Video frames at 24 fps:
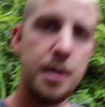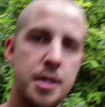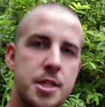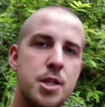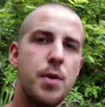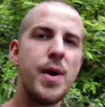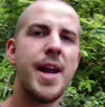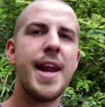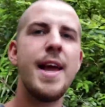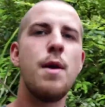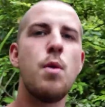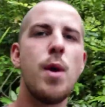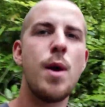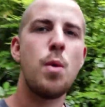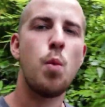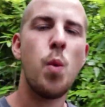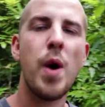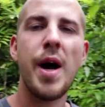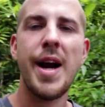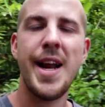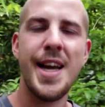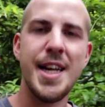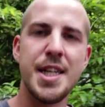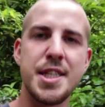So anyway,
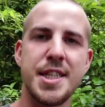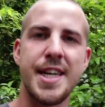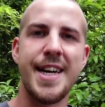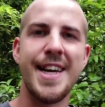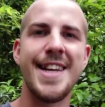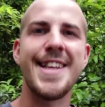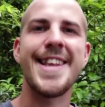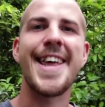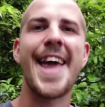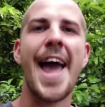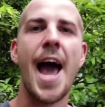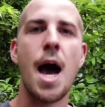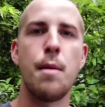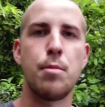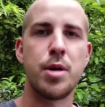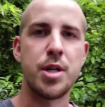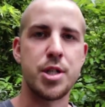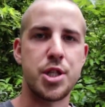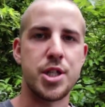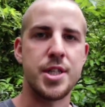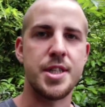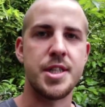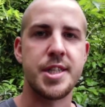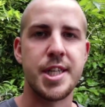what is an in-camera
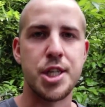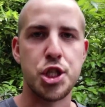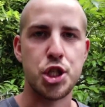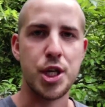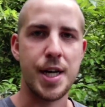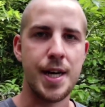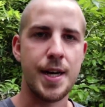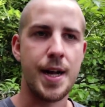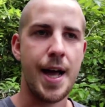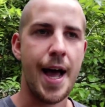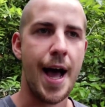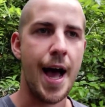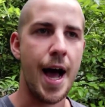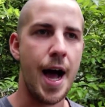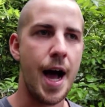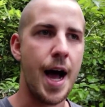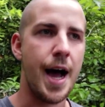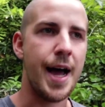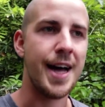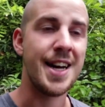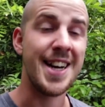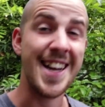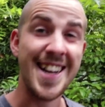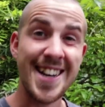transition?
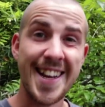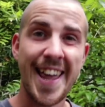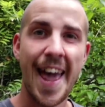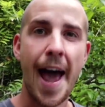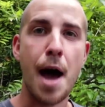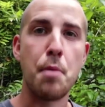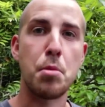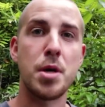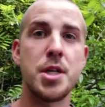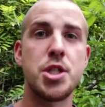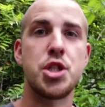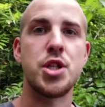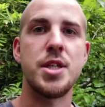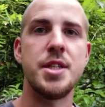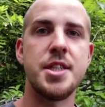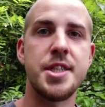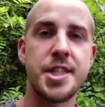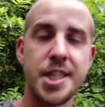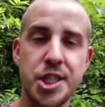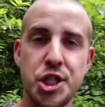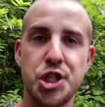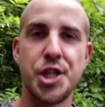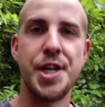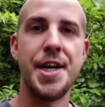An in-camera
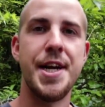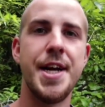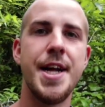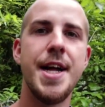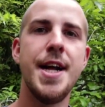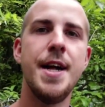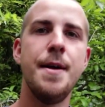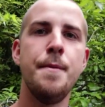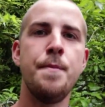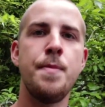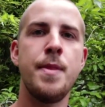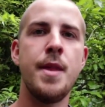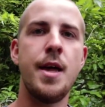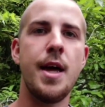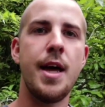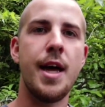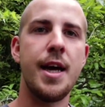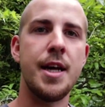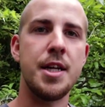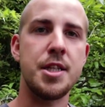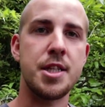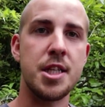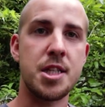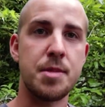transition
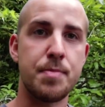is a